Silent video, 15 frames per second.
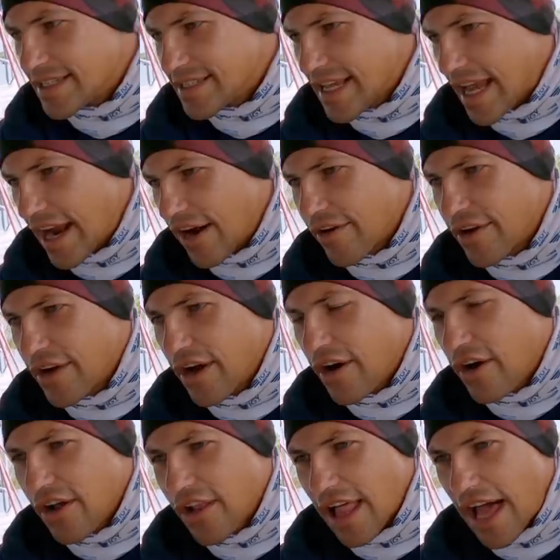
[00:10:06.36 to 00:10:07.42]
this area
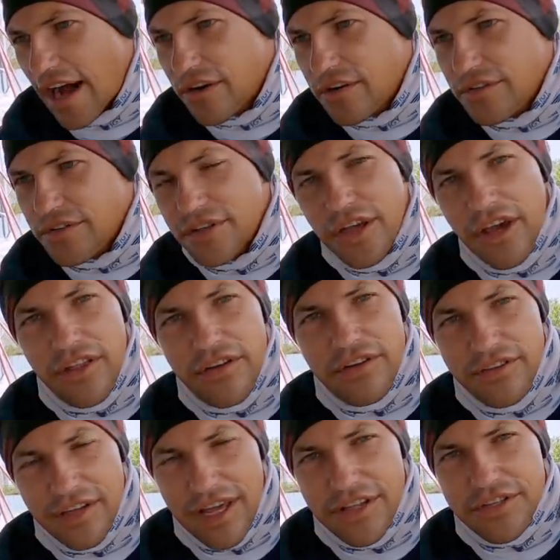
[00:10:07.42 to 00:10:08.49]
all out
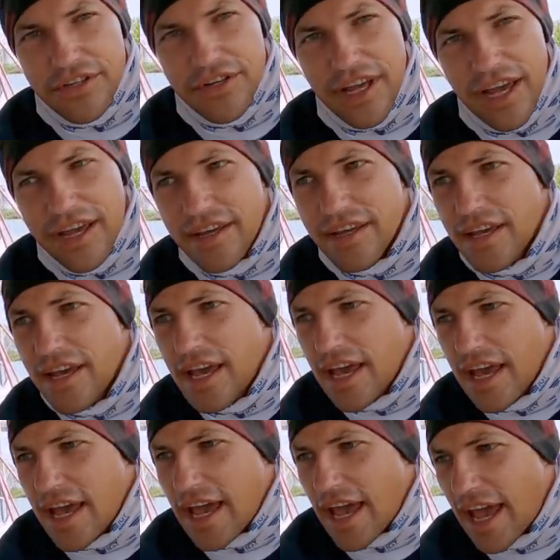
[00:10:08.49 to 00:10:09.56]
yesterday.
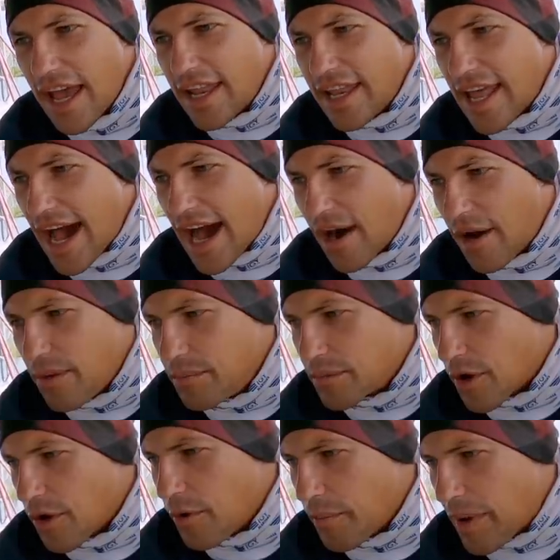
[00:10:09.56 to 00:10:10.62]
And now
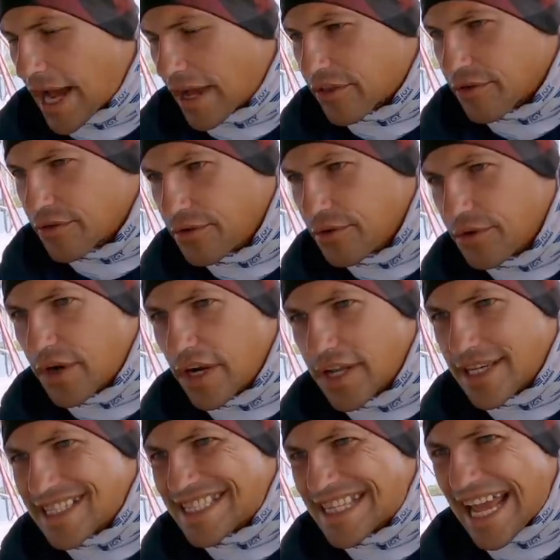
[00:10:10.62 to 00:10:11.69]
I'm going back through,
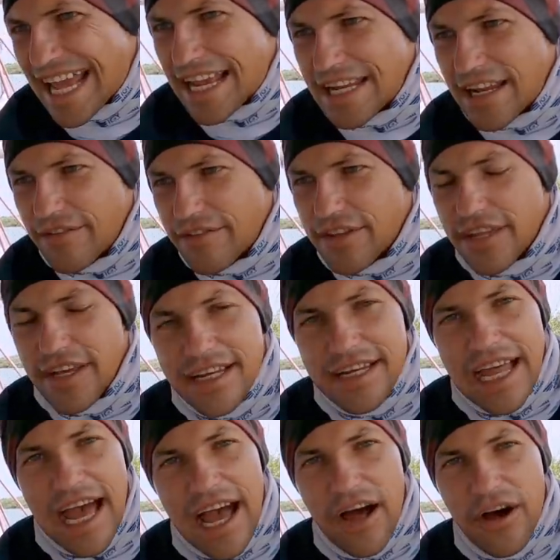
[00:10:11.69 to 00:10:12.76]
gonna sand everything
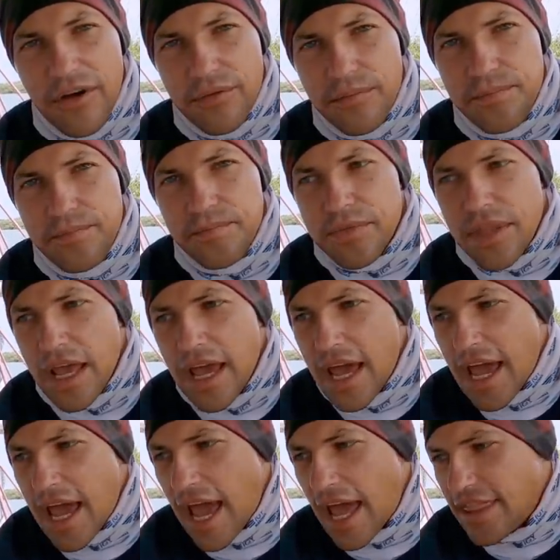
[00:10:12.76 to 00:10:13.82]
down,
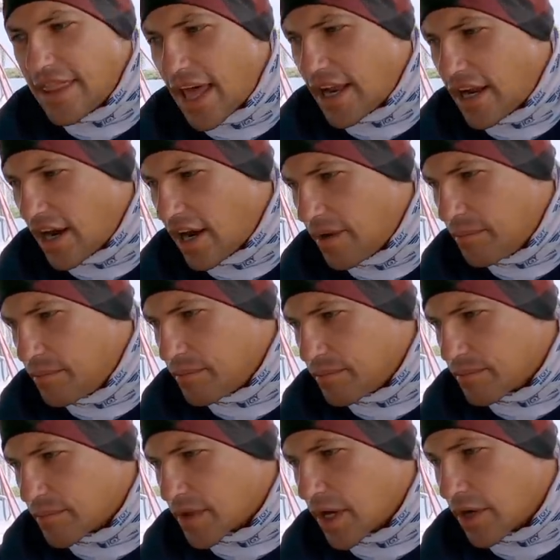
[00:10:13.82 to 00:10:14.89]
and then
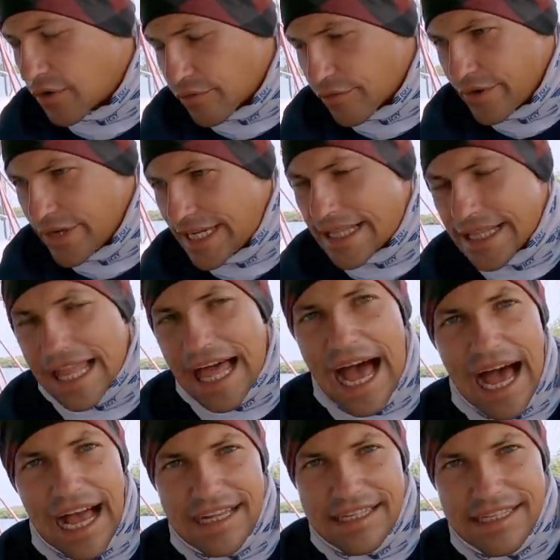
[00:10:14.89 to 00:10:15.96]
I'm gonna
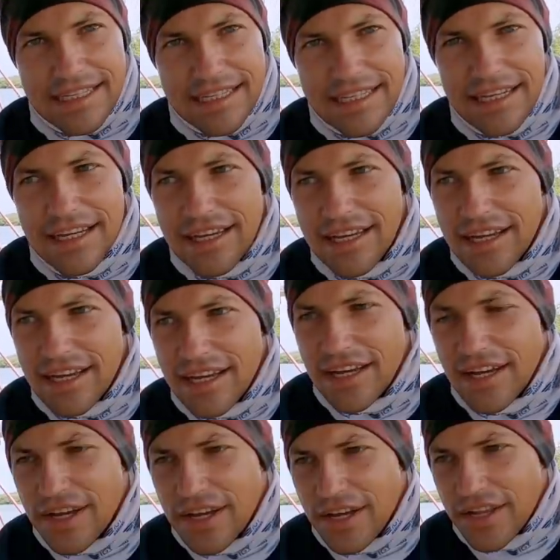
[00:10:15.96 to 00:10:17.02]
re-glass.
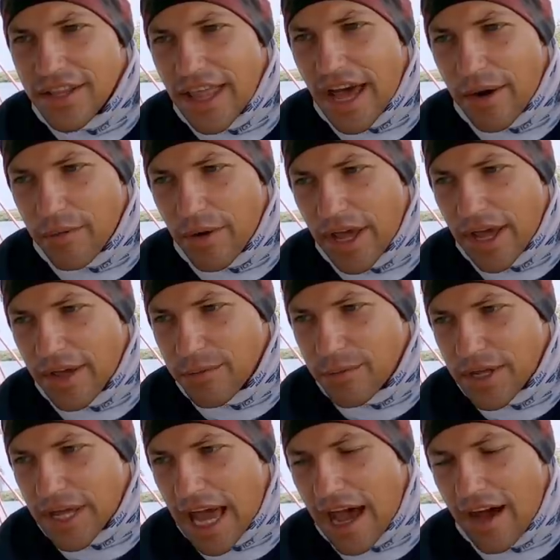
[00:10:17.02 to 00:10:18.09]
That way we